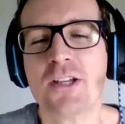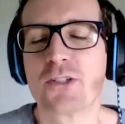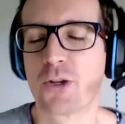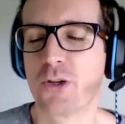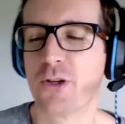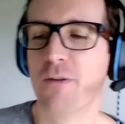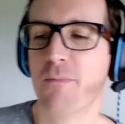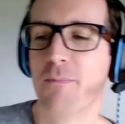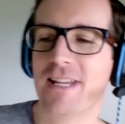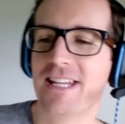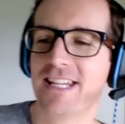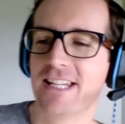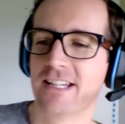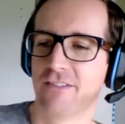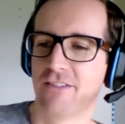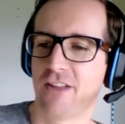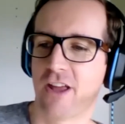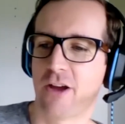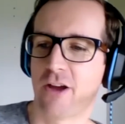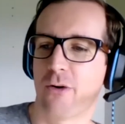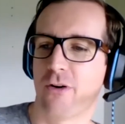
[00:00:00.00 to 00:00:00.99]
So you've been here
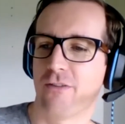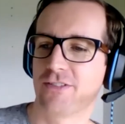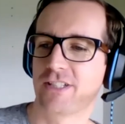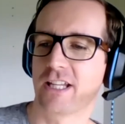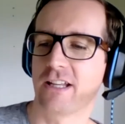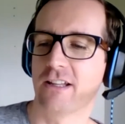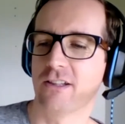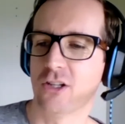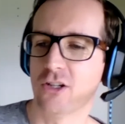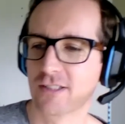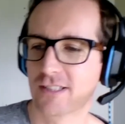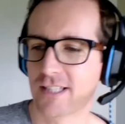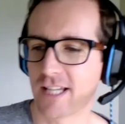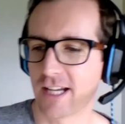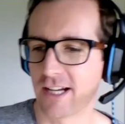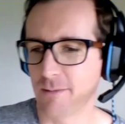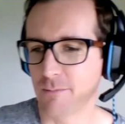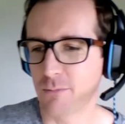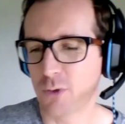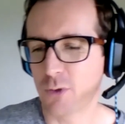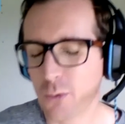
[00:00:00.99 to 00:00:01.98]
now, obviously, a long
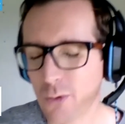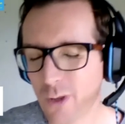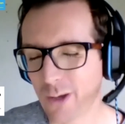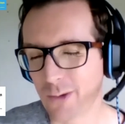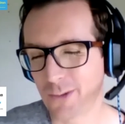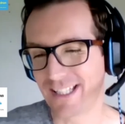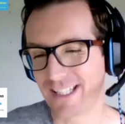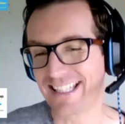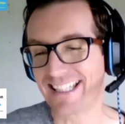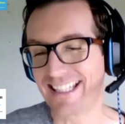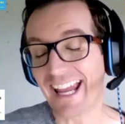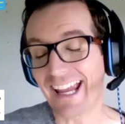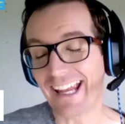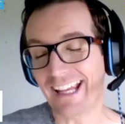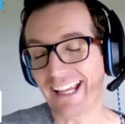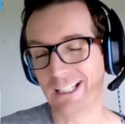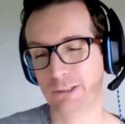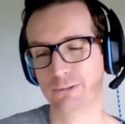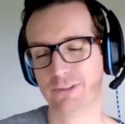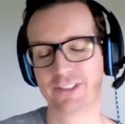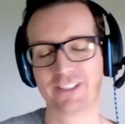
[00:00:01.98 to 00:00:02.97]
time,
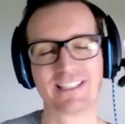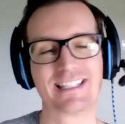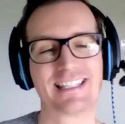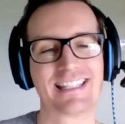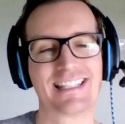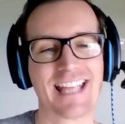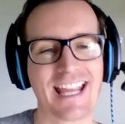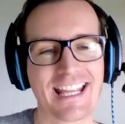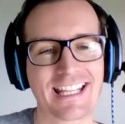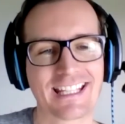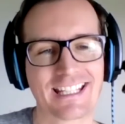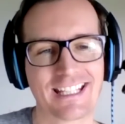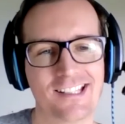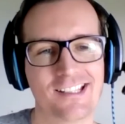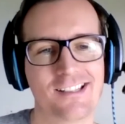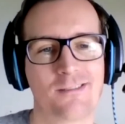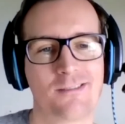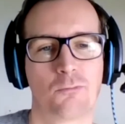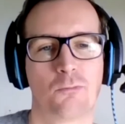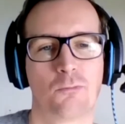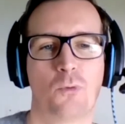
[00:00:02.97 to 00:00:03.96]
2010, over a
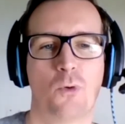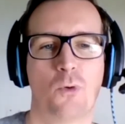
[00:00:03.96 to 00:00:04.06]
decade.